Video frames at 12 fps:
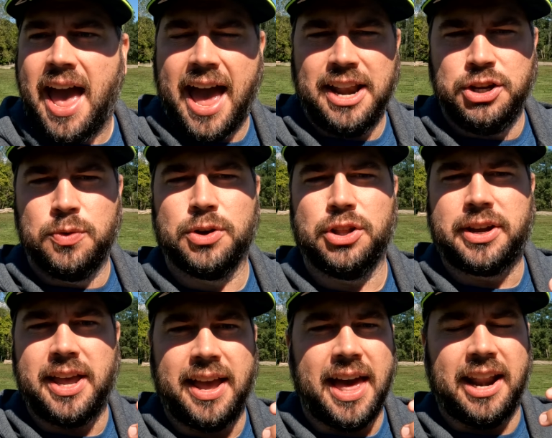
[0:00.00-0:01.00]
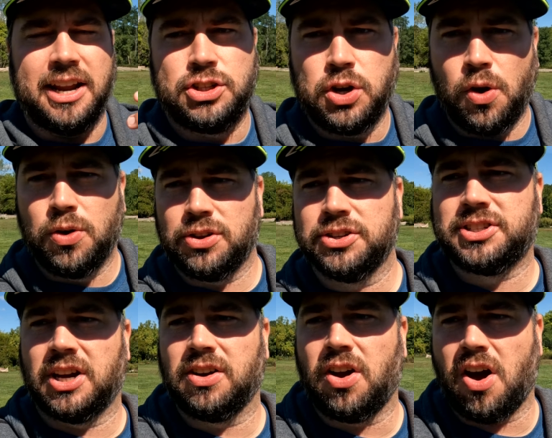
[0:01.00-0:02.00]
and you were looking at a total
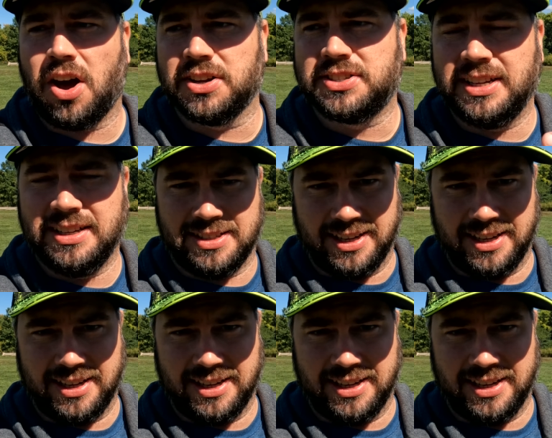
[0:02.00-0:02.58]
sunk cost